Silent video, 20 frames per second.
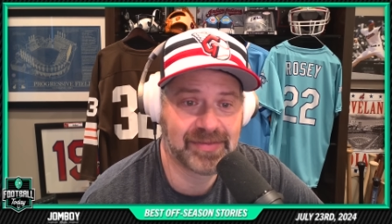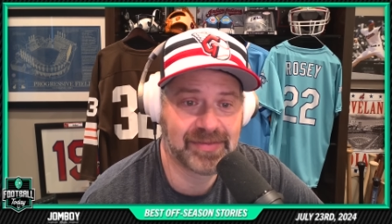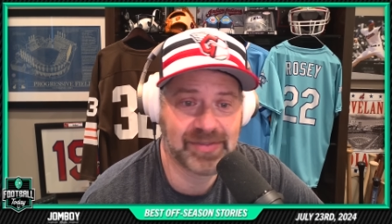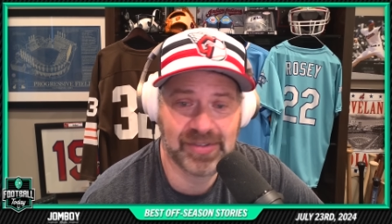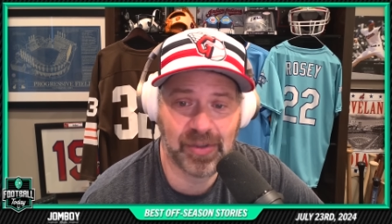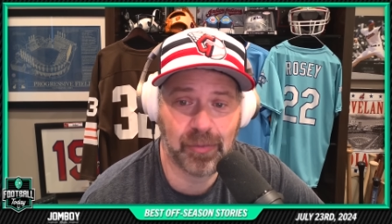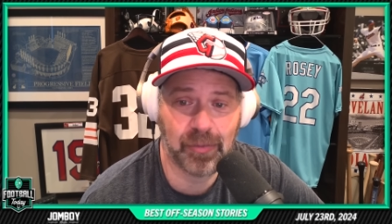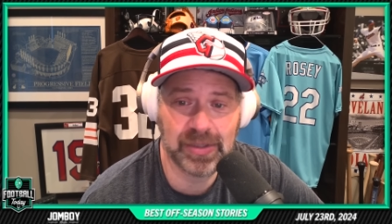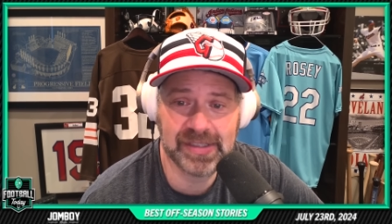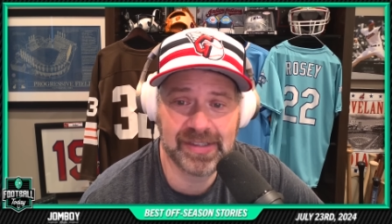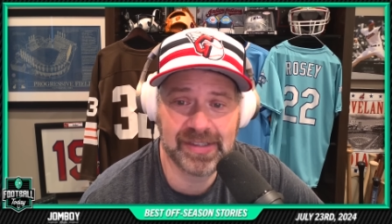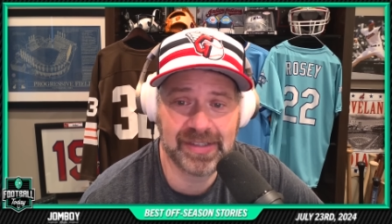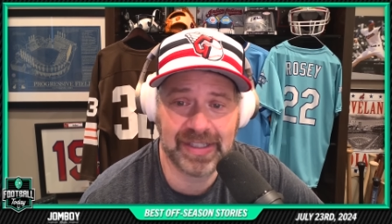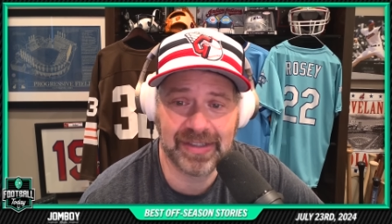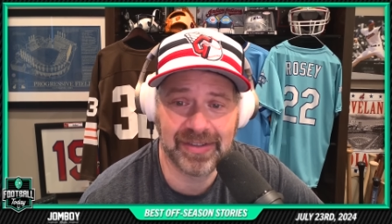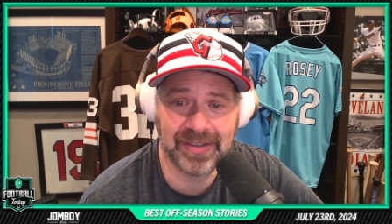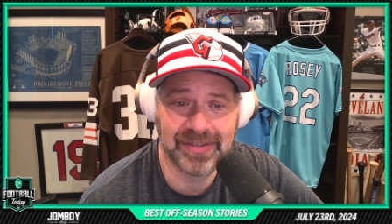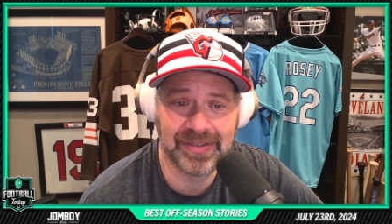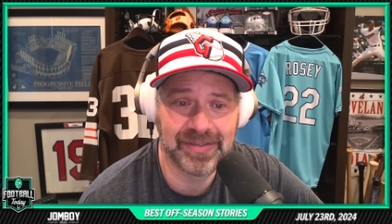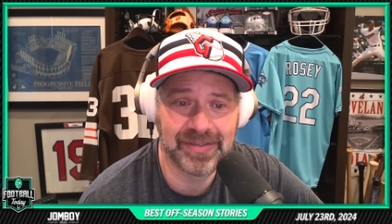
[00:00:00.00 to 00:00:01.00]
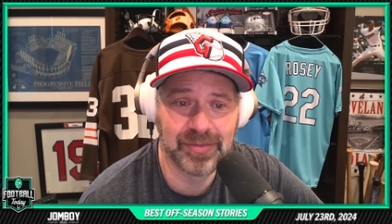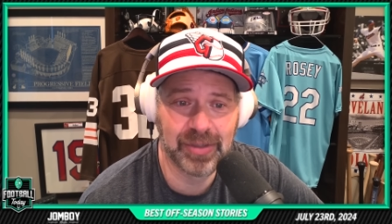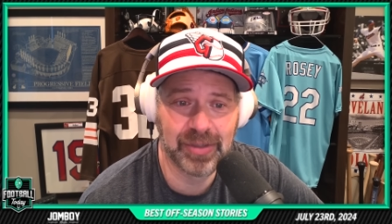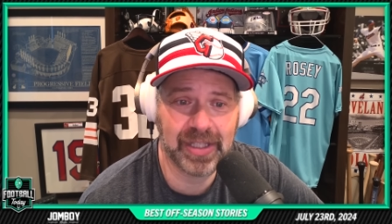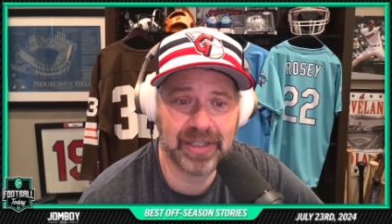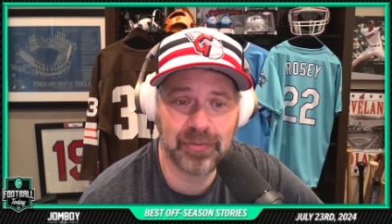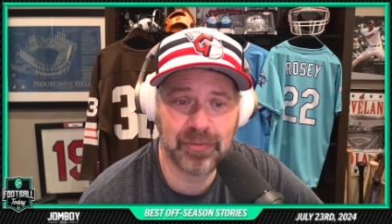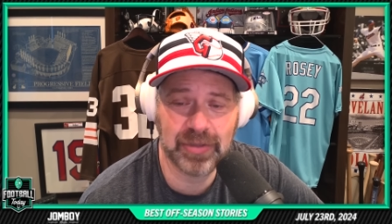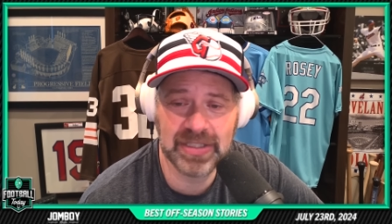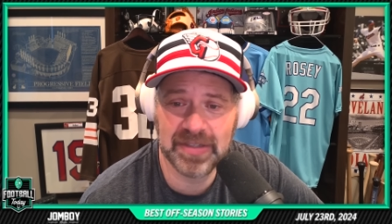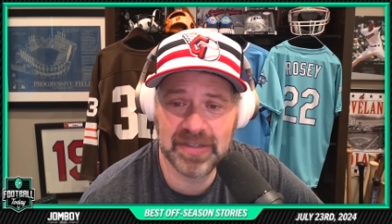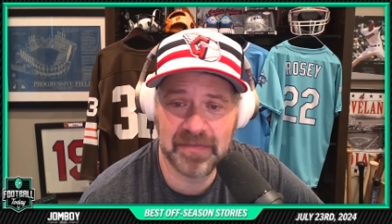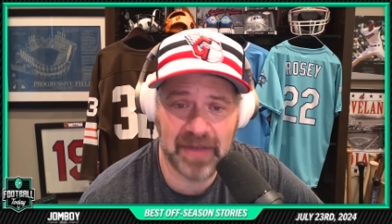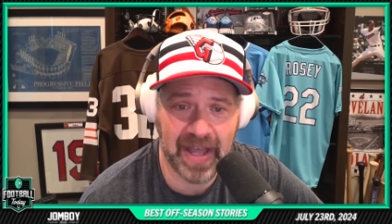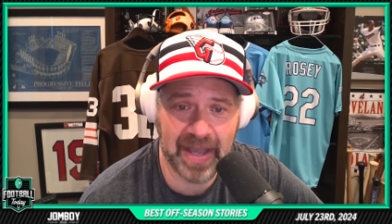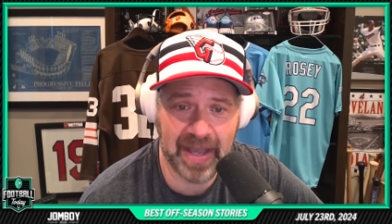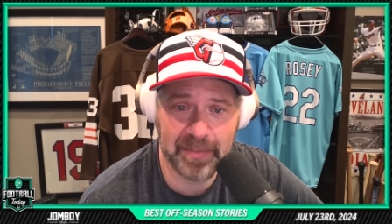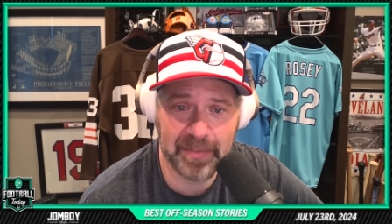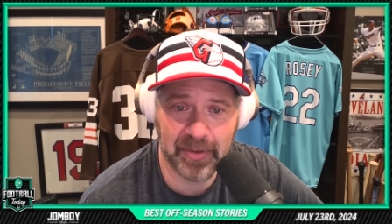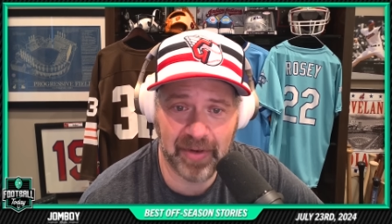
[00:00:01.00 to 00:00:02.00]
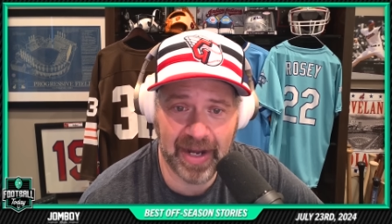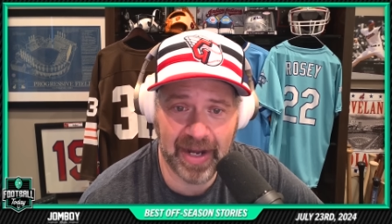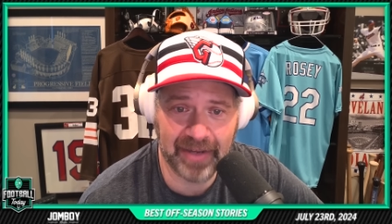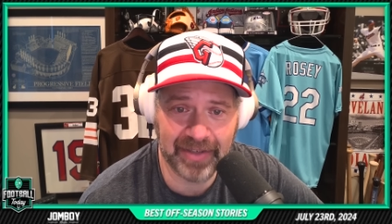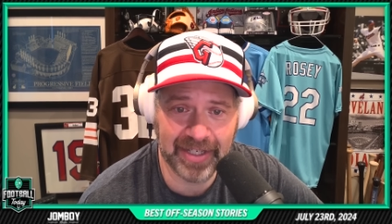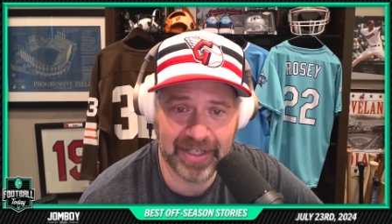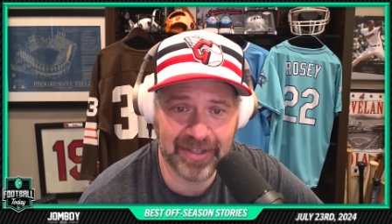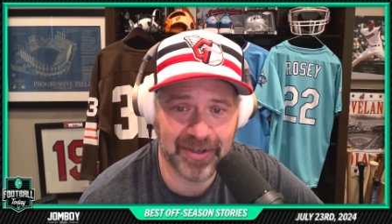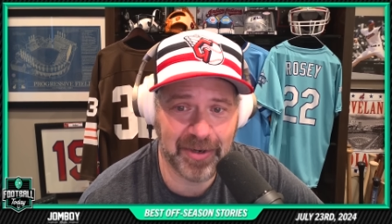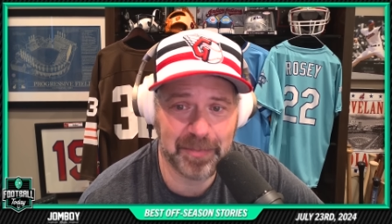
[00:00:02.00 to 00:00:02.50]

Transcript: so what's the deal? Well, like what's the vibe around here?